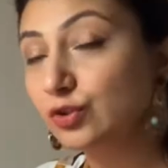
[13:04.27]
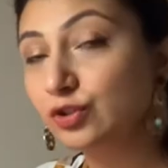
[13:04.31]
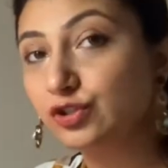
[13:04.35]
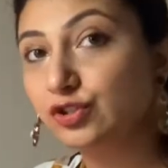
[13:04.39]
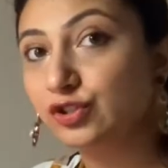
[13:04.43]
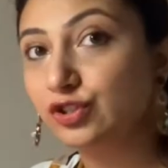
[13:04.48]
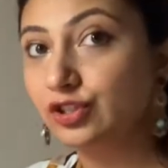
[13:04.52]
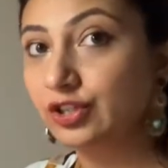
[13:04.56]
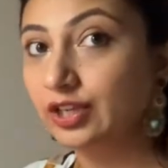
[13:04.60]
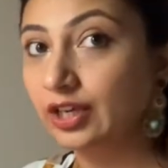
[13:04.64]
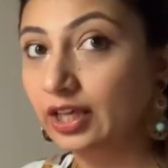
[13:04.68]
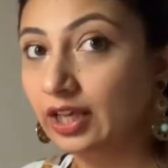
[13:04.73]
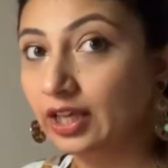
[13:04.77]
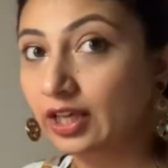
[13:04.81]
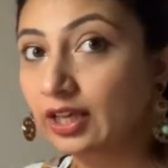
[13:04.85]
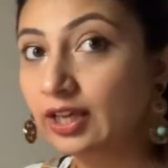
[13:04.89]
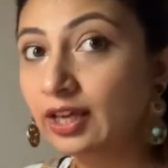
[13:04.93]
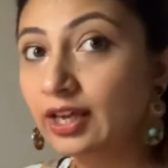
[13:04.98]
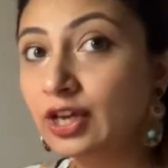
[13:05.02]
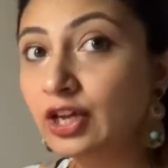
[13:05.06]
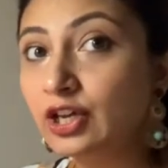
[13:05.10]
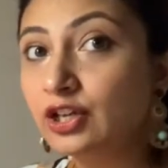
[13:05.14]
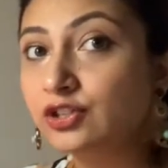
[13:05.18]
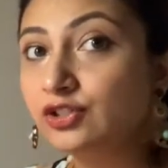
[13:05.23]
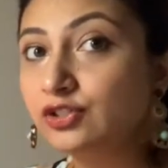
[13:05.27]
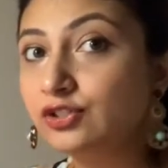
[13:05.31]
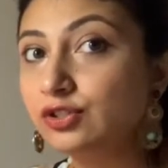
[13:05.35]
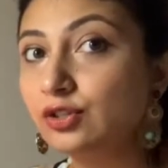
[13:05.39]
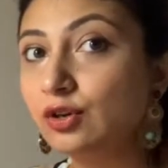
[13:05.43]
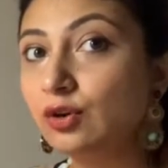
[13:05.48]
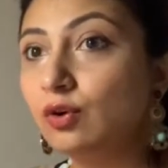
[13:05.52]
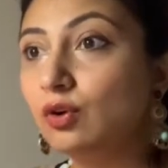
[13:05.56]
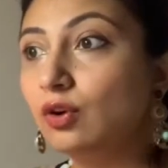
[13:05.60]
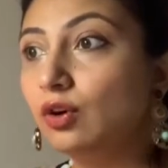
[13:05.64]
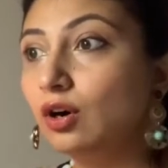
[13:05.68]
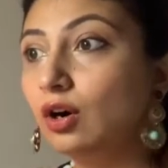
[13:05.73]
journey.
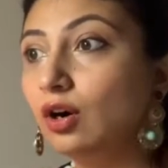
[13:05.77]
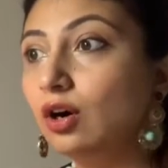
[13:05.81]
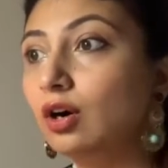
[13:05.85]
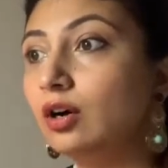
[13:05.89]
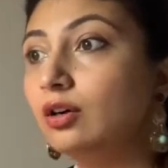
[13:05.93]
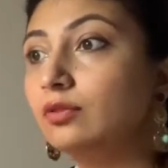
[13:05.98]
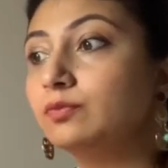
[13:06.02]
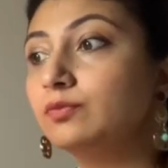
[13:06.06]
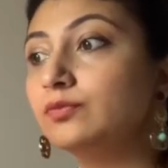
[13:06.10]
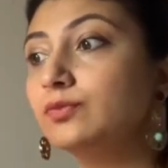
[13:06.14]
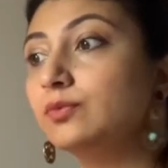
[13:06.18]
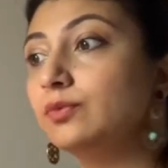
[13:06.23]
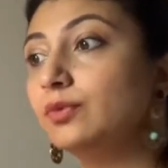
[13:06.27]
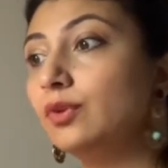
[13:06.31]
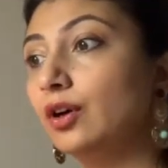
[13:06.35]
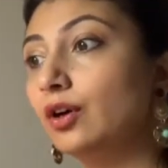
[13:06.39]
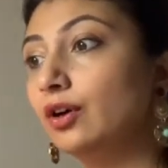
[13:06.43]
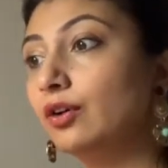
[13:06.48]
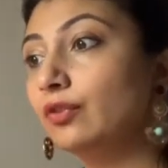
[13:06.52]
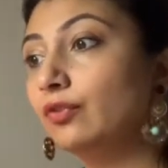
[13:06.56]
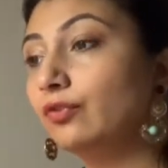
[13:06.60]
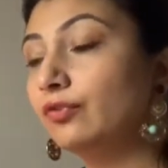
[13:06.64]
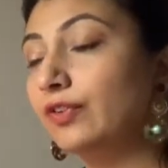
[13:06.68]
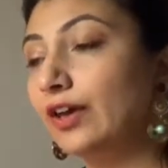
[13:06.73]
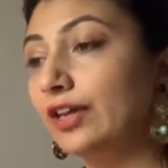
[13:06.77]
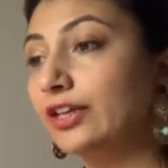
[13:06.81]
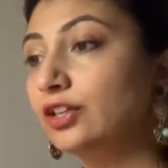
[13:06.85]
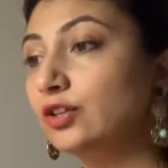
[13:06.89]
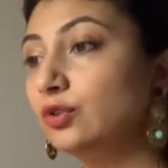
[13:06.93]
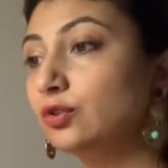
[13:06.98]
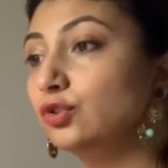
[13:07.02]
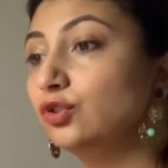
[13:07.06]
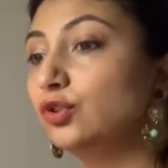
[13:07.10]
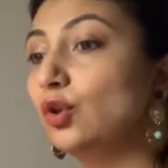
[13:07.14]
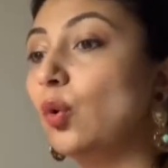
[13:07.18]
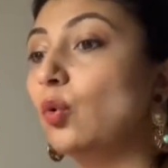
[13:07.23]
So when
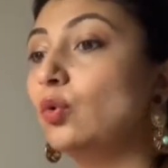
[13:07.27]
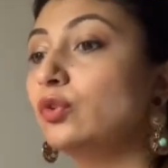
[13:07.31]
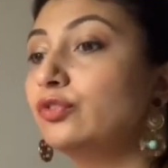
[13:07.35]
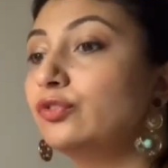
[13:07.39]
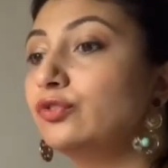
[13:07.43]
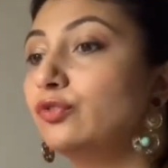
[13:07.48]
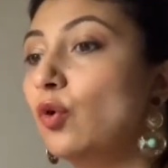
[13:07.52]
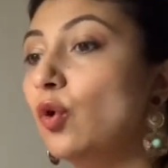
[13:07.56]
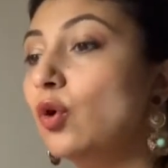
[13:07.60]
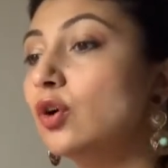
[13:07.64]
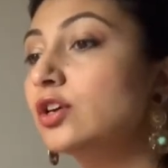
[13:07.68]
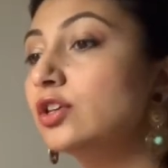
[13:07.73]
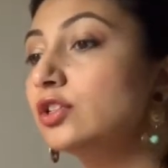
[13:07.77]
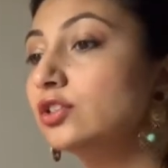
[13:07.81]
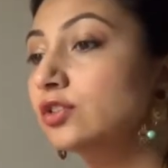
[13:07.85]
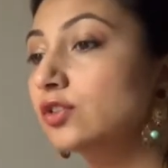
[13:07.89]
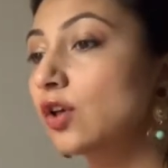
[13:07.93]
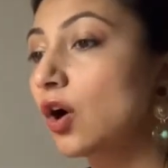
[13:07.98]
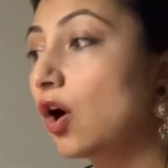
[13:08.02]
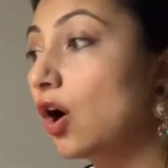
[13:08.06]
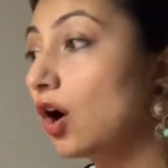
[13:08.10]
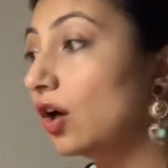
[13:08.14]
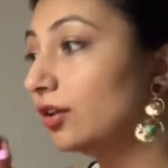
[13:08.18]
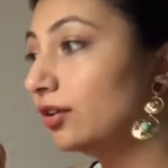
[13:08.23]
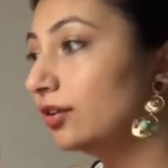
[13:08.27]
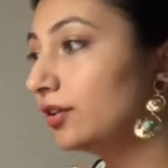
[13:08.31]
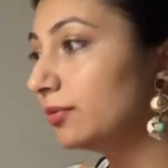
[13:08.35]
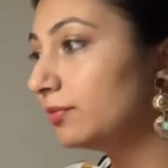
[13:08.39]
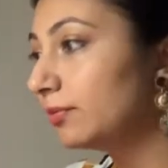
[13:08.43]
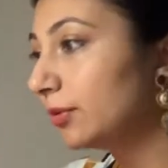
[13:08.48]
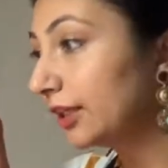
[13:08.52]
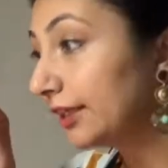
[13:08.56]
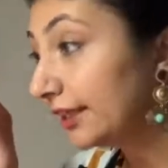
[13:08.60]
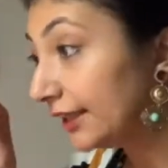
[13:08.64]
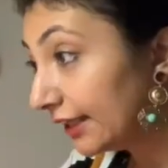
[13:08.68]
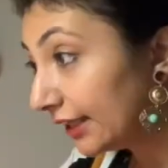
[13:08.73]
you don't focus on the
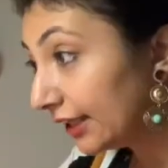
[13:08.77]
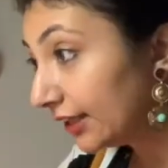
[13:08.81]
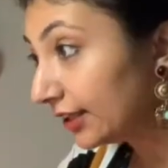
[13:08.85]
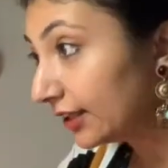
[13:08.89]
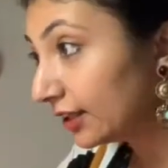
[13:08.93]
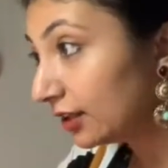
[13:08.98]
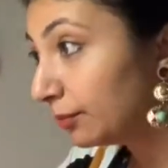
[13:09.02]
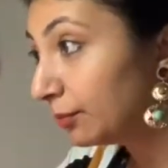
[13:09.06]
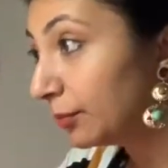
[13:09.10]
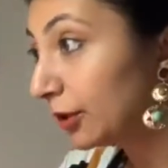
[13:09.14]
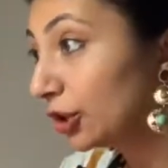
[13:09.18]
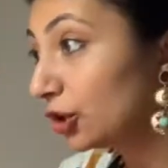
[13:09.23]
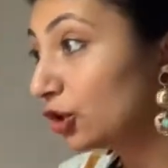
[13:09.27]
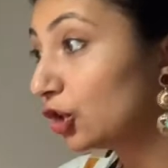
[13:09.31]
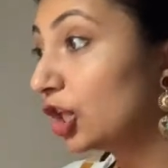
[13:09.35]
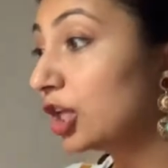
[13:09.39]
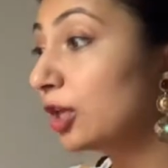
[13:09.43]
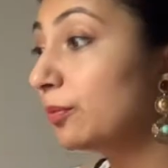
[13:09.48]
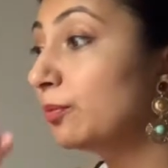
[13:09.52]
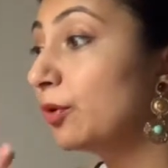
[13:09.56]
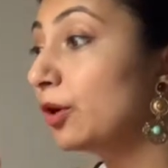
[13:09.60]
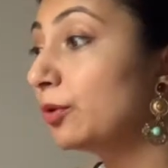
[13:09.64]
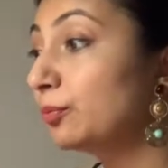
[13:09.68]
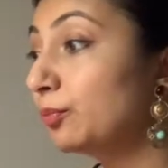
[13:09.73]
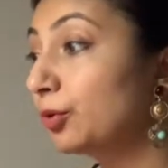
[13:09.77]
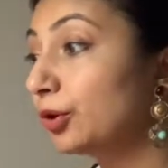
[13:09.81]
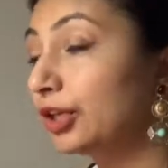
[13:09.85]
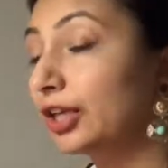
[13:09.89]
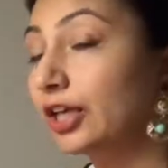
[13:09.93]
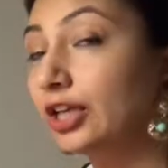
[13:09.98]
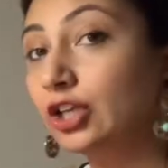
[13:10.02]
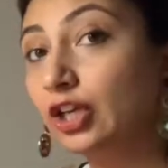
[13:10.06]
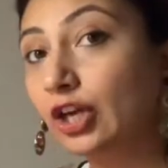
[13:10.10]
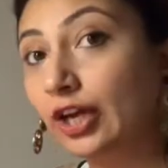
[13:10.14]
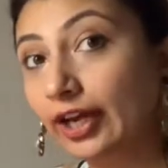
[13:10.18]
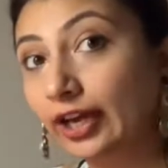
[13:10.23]
material, but you keep on
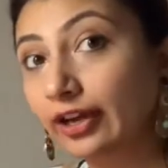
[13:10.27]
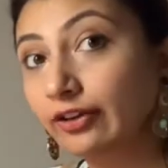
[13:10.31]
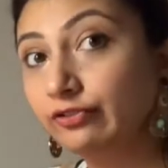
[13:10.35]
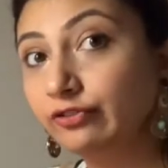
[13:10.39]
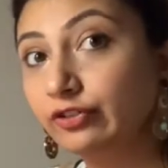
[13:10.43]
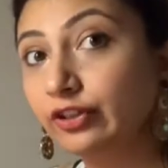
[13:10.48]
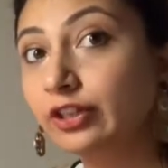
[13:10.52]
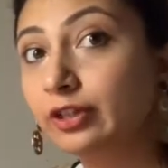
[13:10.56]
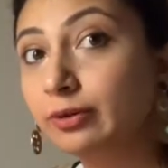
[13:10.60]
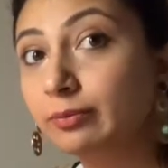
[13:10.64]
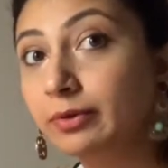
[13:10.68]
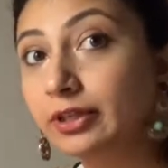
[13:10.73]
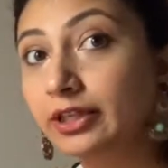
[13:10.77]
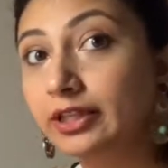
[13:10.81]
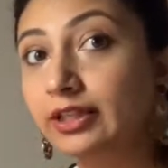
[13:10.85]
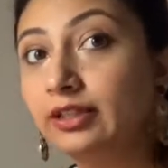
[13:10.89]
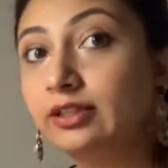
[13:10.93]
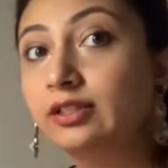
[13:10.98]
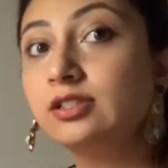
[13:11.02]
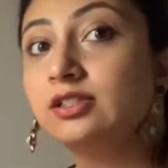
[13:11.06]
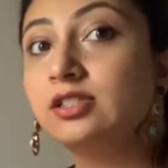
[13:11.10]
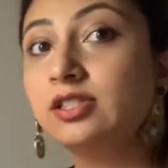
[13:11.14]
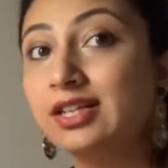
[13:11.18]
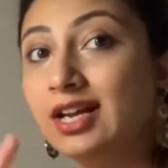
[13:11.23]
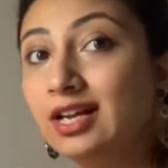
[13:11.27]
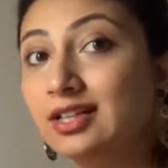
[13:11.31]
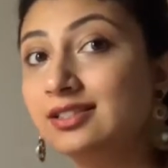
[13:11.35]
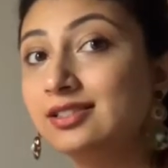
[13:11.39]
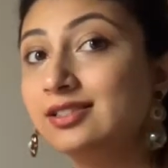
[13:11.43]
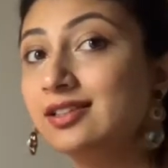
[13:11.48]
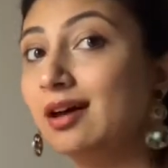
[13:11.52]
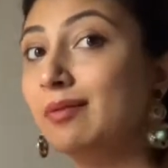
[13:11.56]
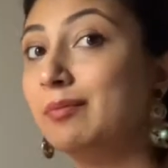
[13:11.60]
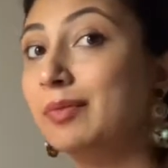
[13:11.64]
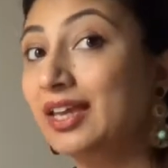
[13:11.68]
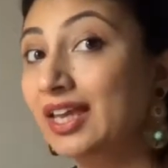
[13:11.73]
putting your effort, the material starts
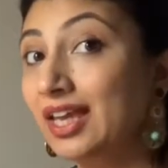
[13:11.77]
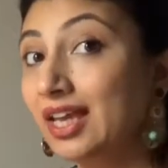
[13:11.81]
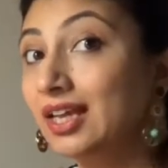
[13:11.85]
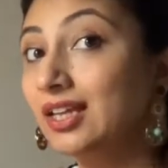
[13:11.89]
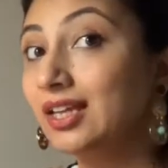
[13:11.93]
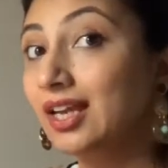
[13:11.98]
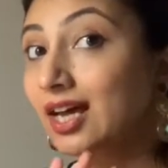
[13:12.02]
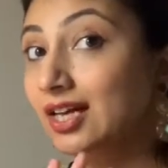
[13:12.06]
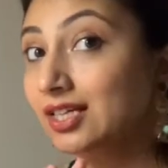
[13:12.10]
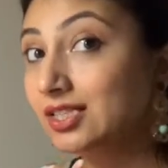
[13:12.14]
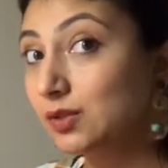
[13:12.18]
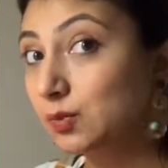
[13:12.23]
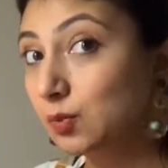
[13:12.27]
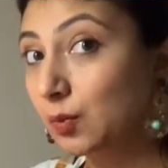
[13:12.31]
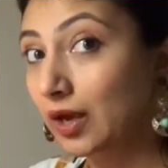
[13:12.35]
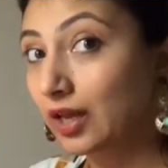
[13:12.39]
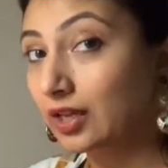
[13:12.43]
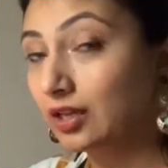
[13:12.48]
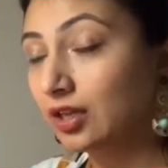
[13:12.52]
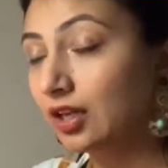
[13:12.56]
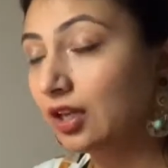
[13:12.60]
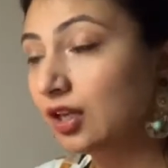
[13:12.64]
coming in as well.